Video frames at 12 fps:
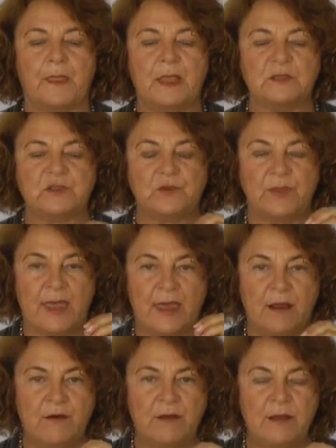So the
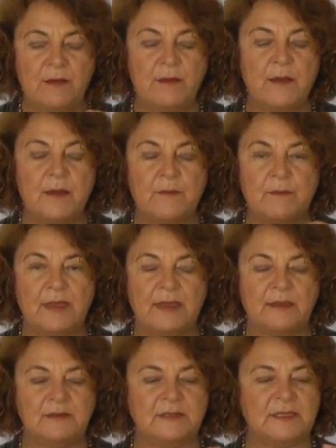error
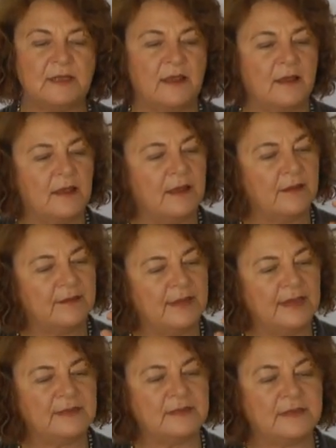means
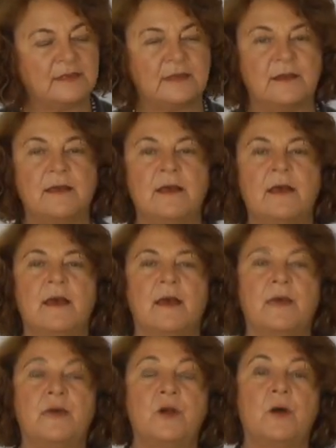this
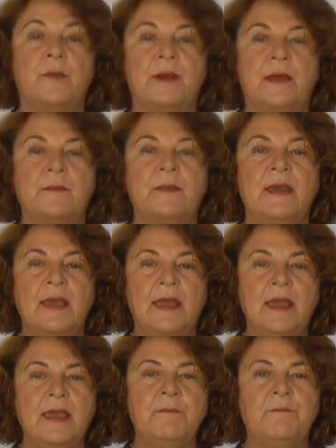problem
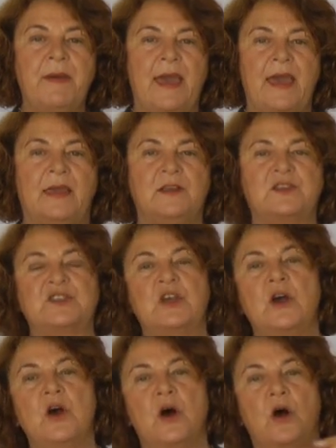impacts
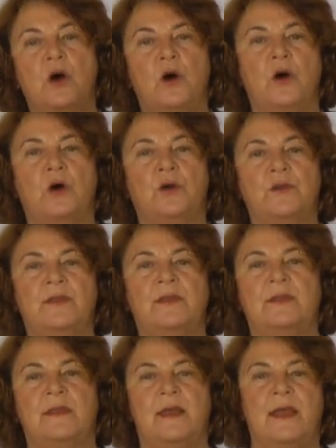
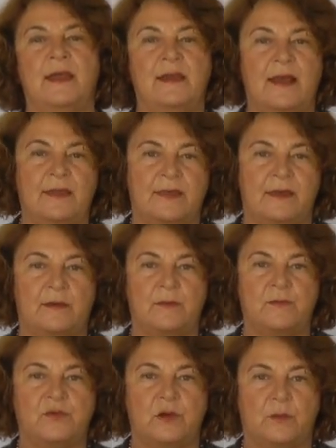on another
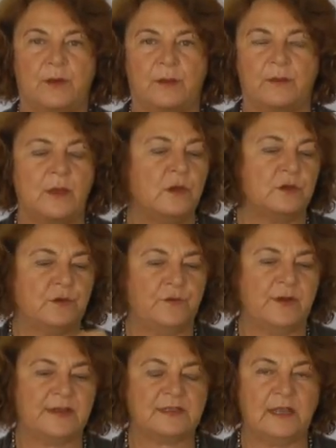problem. So
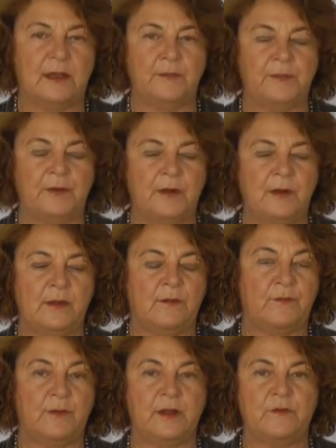for example,
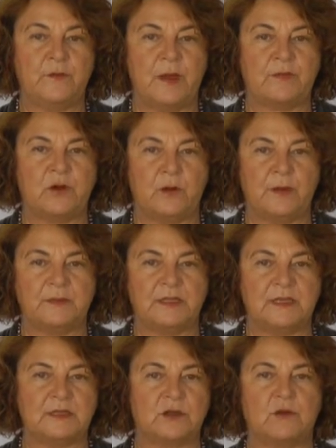if one of my problems
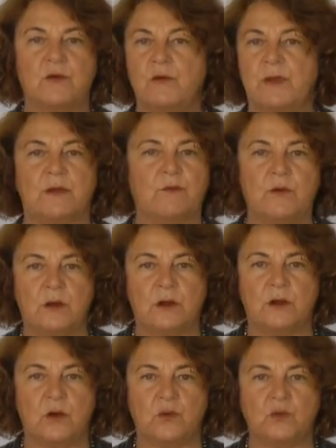is growing
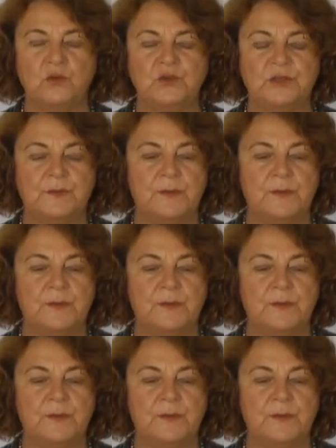workload,